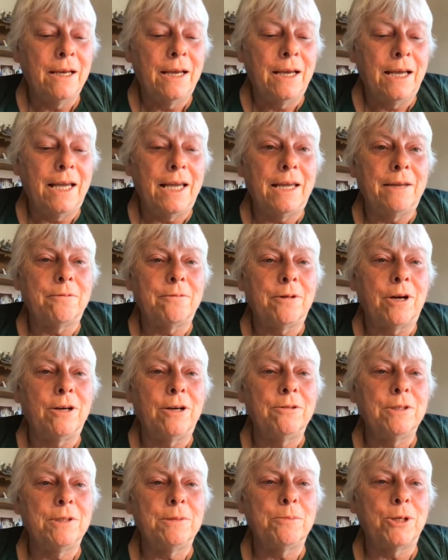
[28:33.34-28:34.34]
And
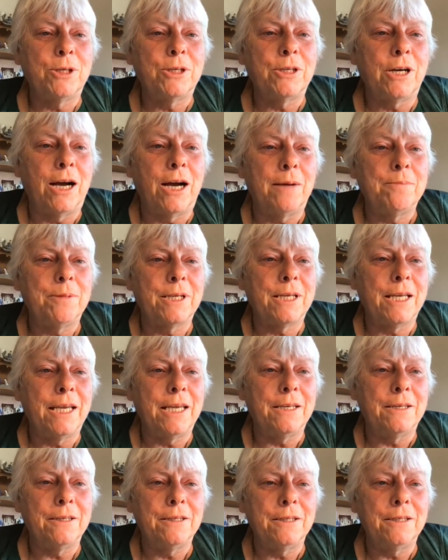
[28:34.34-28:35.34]
Rahu's more
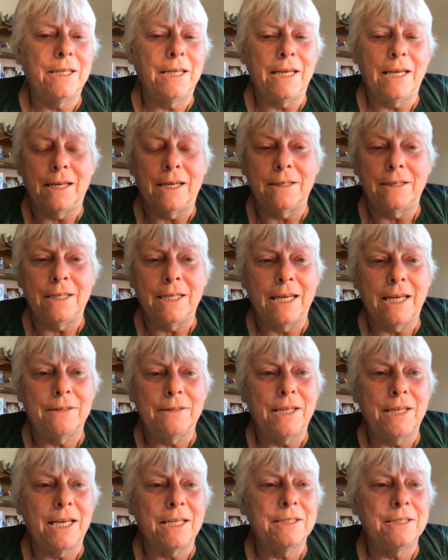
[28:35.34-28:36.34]
complicated. And at
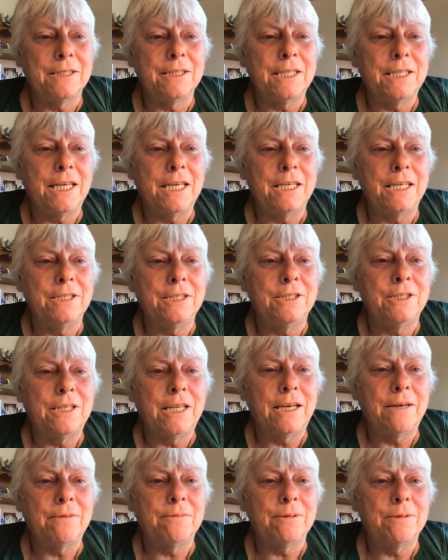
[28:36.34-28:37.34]
that stage,
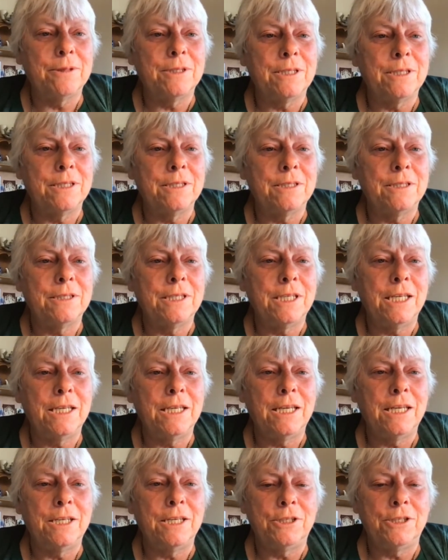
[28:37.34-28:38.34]
that was his
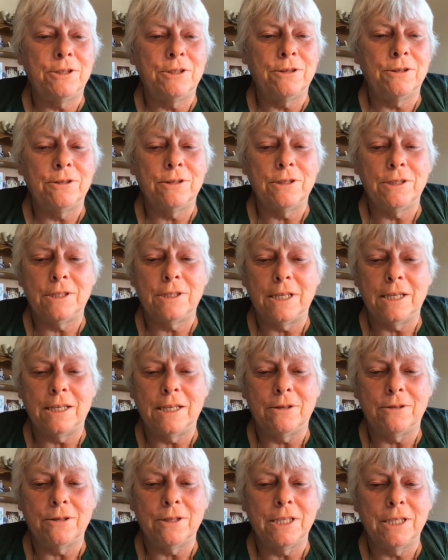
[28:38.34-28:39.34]
teenage years and
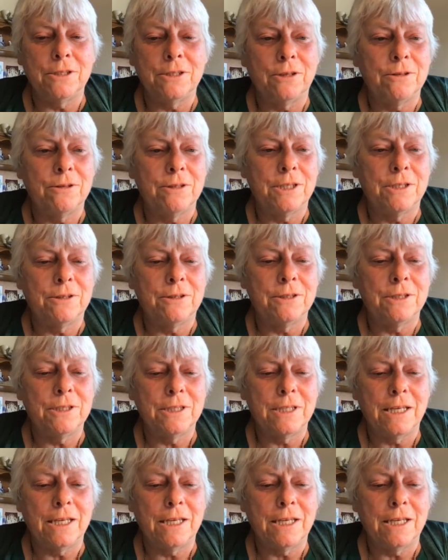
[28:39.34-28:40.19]
early adult years.